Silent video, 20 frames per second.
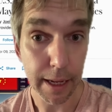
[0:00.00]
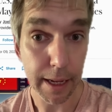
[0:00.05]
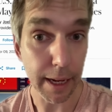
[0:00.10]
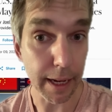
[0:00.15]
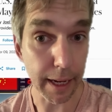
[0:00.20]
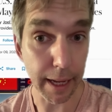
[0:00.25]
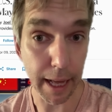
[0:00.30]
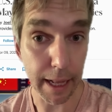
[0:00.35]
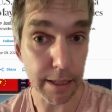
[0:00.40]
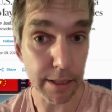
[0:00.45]

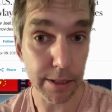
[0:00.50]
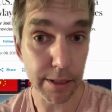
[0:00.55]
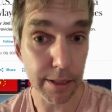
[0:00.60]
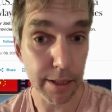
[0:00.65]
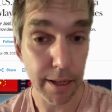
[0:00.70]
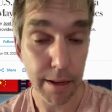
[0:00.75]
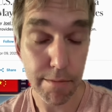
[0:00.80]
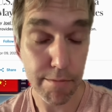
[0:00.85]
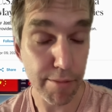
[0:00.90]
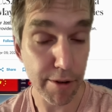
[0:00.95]
against
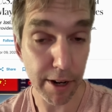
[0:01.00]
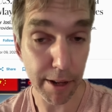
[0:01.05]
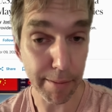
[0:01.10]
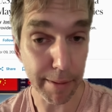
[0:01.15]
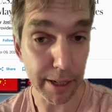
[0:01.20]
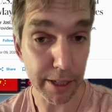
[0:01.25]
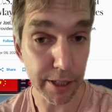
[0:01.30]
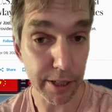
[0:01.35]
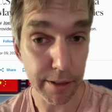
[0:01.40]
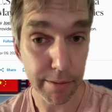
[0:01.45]
pretty
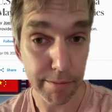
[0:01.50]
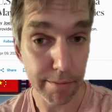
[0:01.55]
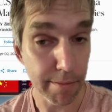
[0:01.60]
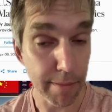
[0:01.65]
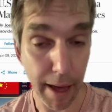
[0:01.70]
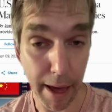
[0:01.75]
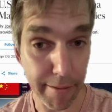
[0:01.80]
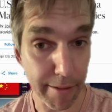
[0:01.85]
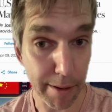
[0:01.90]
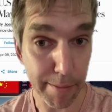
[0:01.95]
much
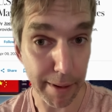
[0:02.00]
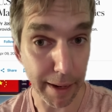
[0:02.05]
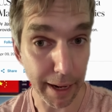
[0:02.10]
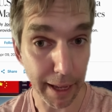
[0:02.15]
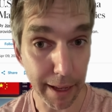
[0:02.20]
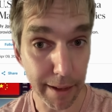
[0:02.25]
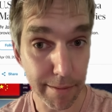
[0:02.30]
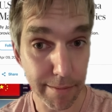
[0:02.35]
everybody.